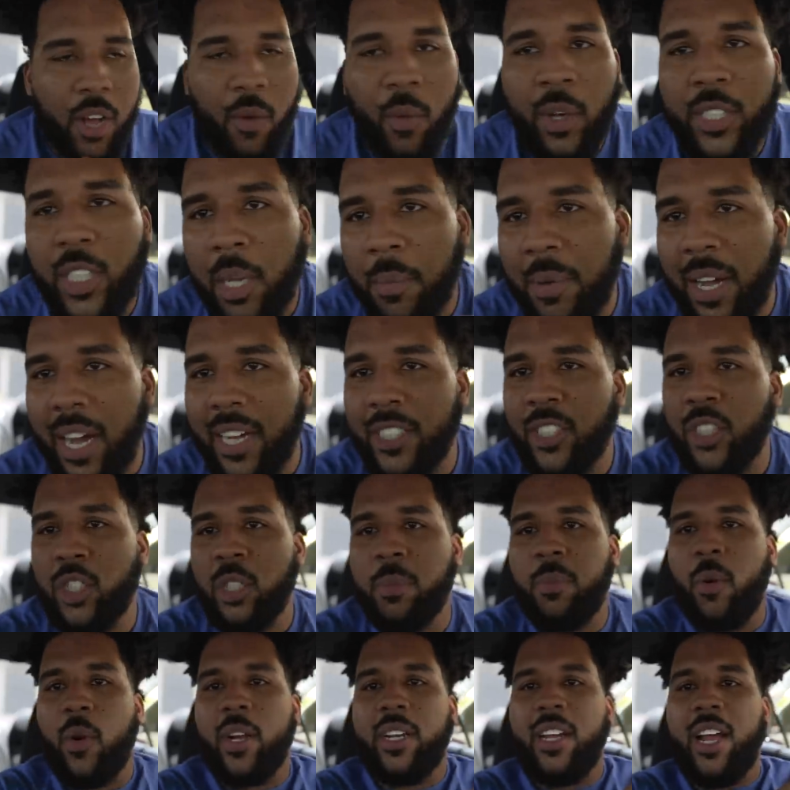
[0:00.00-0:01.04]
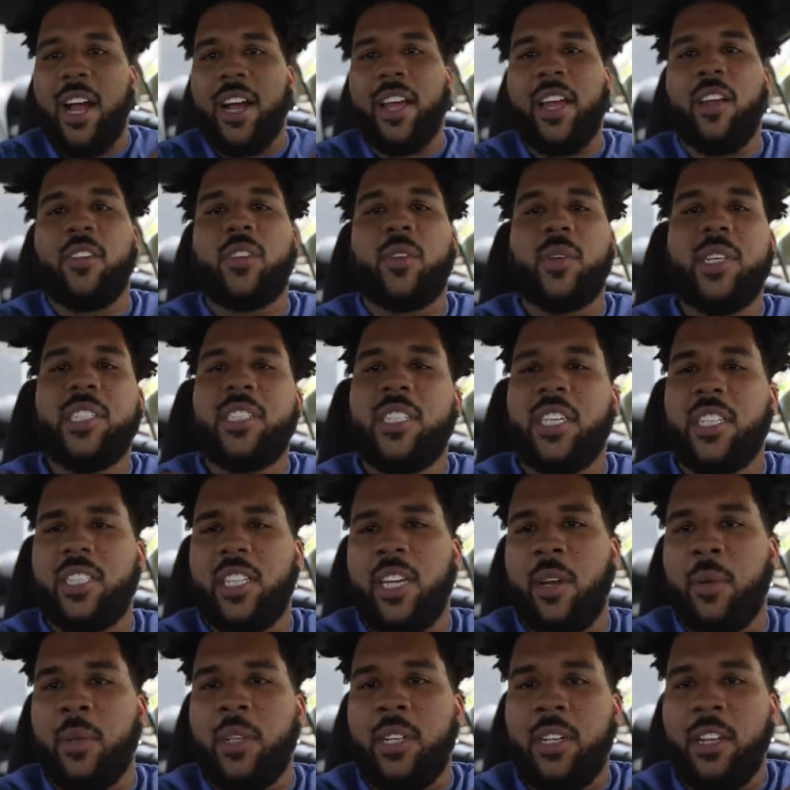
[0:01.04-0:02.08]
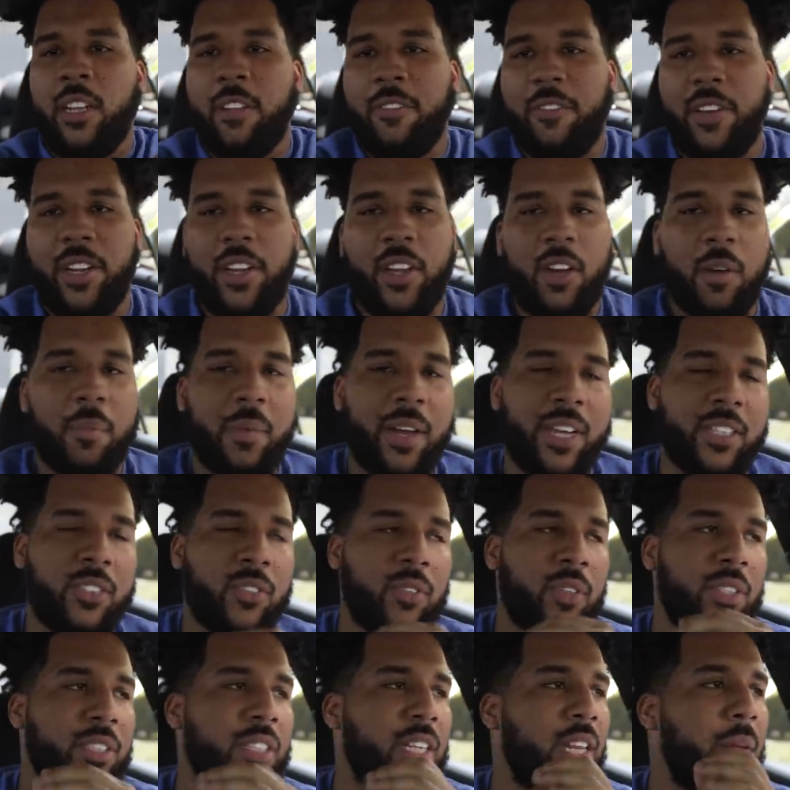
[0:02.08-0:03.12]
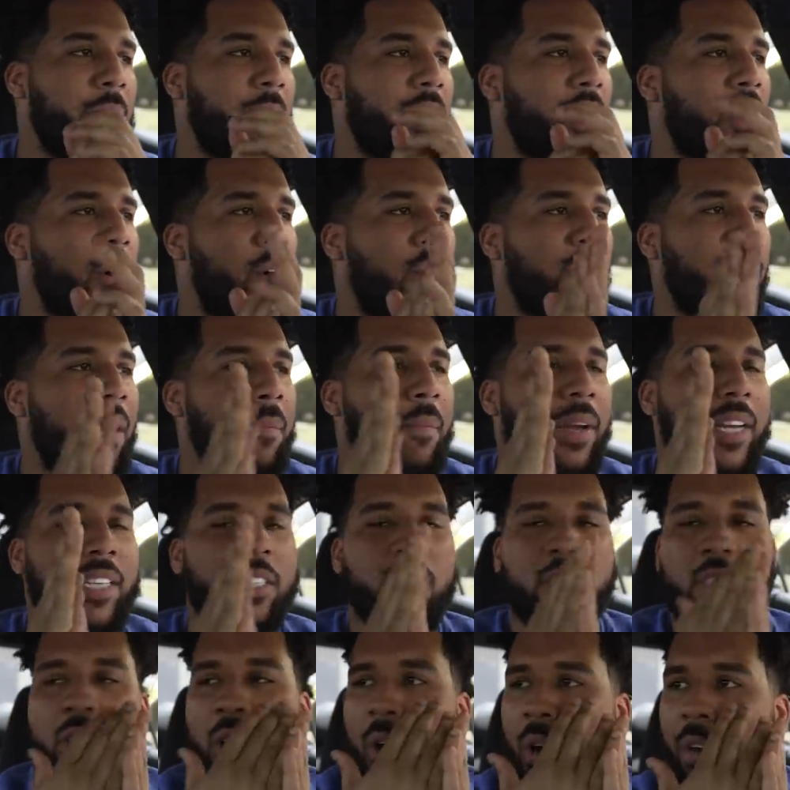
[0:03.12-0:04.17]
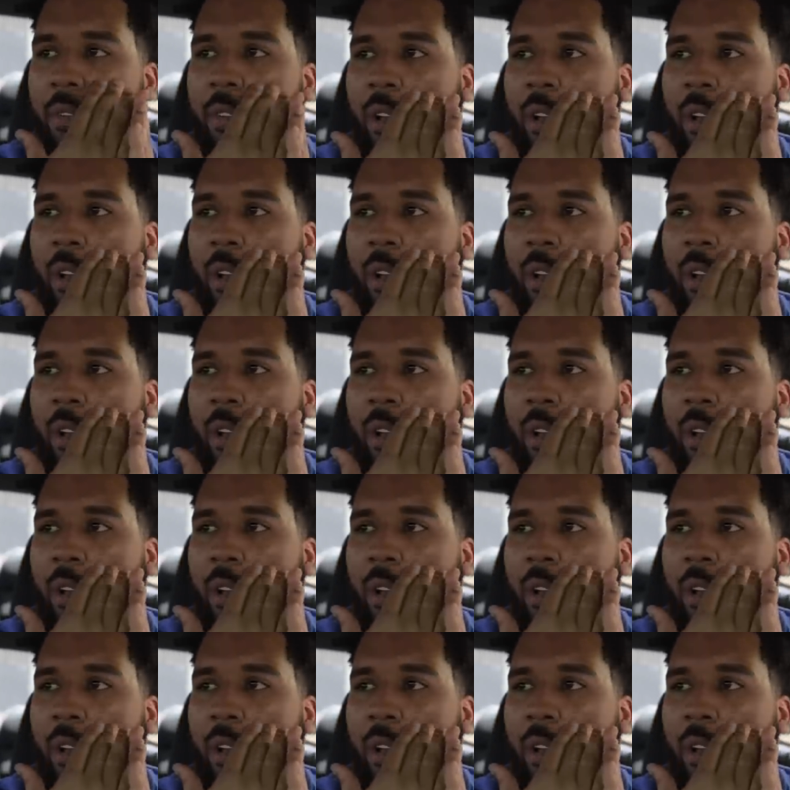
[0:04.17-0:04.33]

What's up, guys? It's your boy Knockout360 here with another video, man. So you can tell I'm in a car that makes this a car